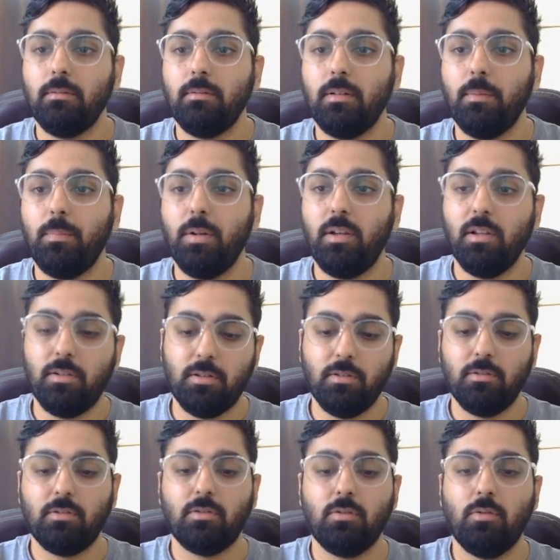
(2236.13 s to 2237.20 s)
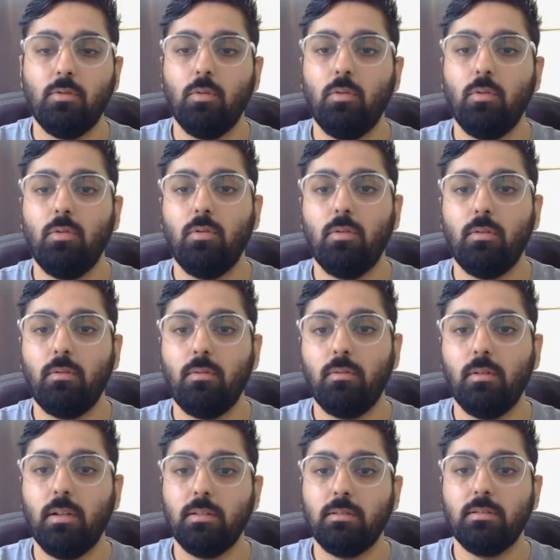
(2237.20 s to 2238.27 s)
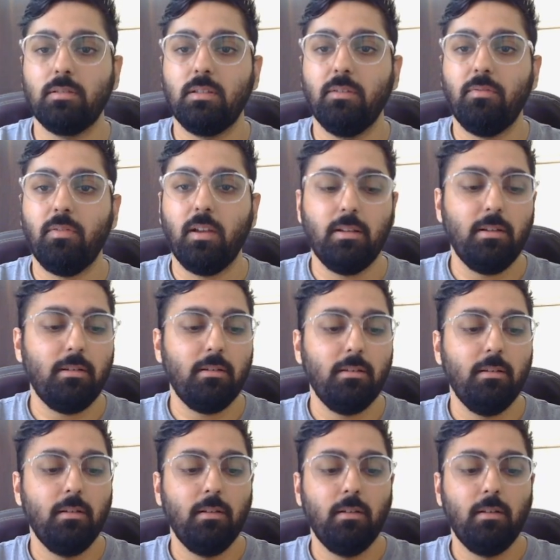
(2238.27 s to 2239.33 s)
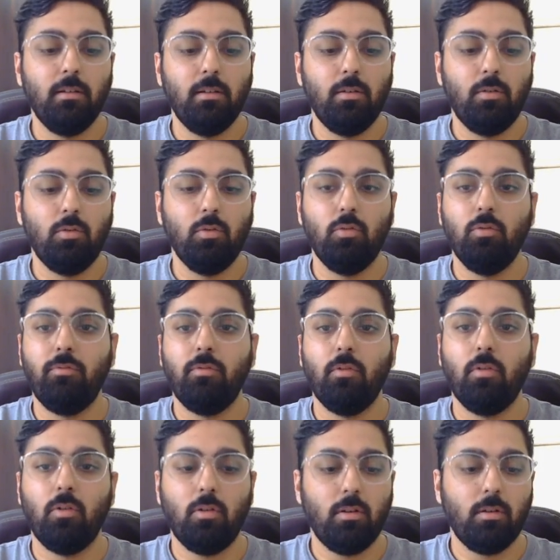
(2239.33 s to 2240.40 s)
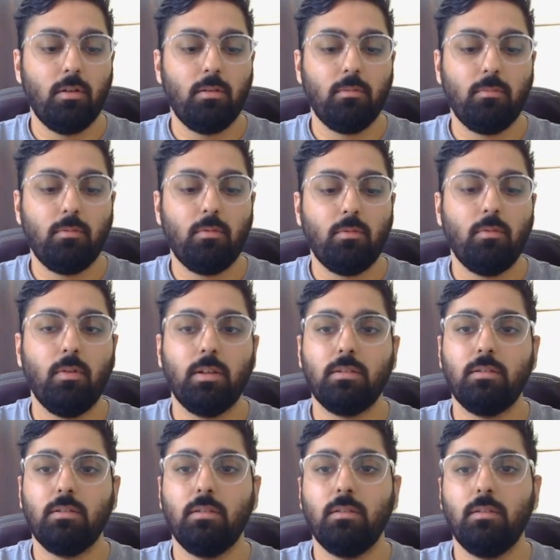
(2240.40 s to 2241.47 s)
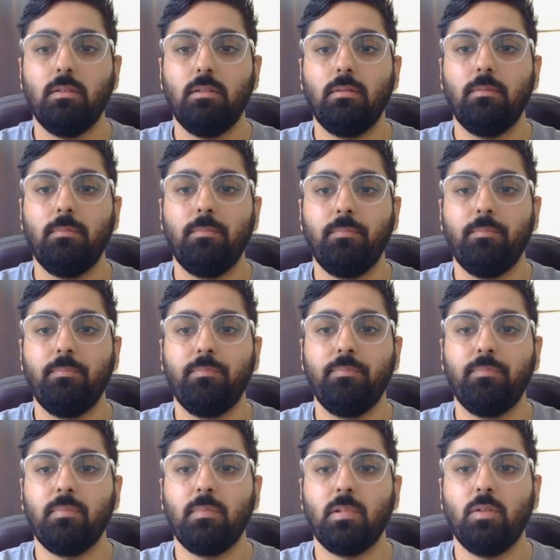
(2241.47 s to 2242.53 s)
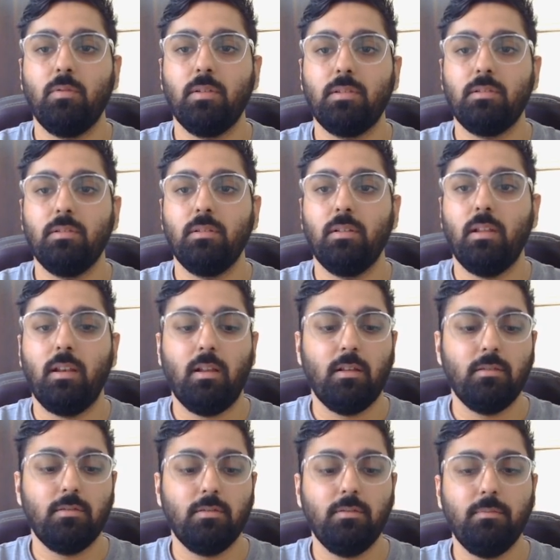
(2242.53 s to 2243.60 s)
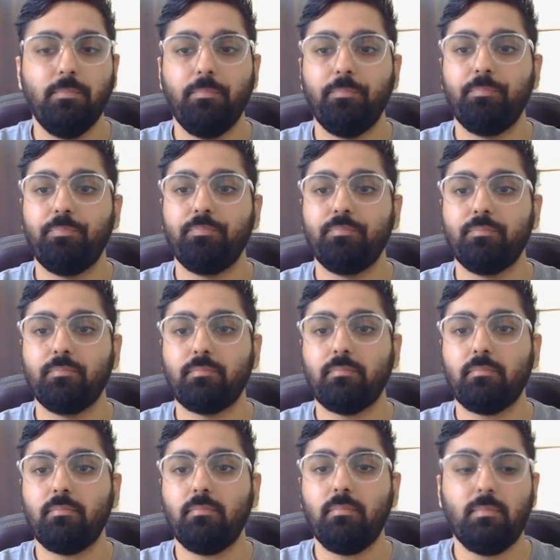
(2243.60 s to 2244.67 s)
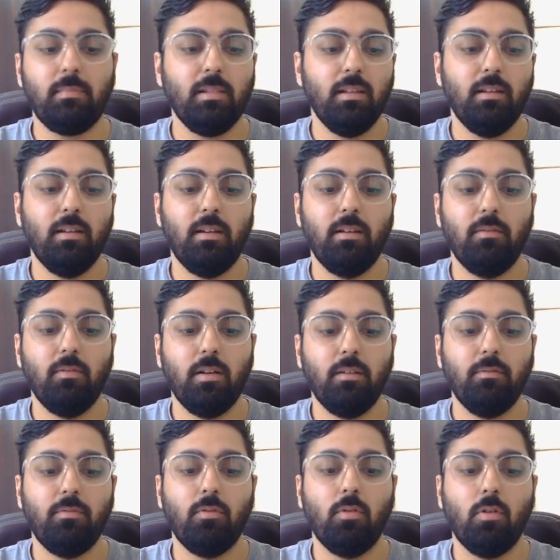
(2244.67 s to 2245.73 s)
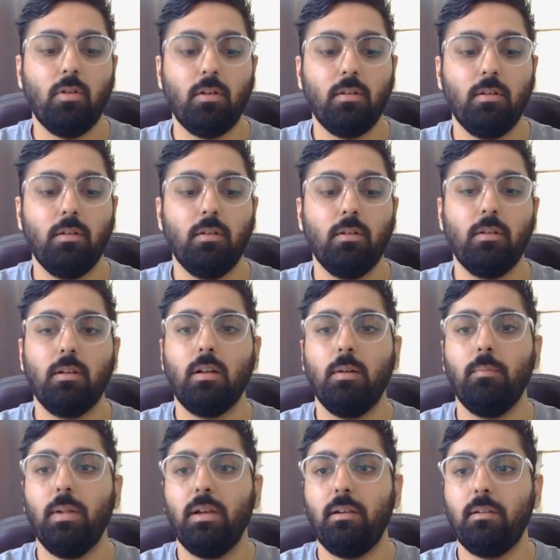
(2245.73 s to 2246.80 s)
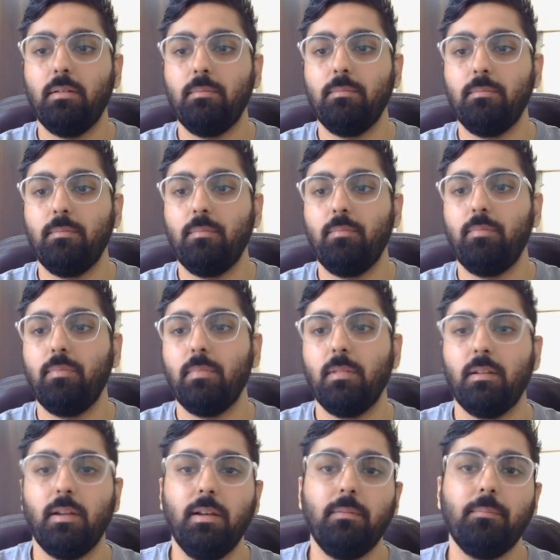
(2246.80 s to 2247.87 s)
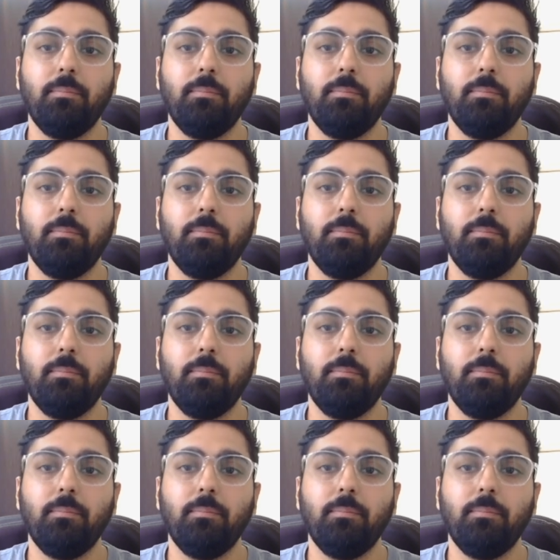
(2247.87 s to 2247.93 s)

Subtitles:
repetition score, let's just define it, 2 for question and answer, and 1 for comment, right?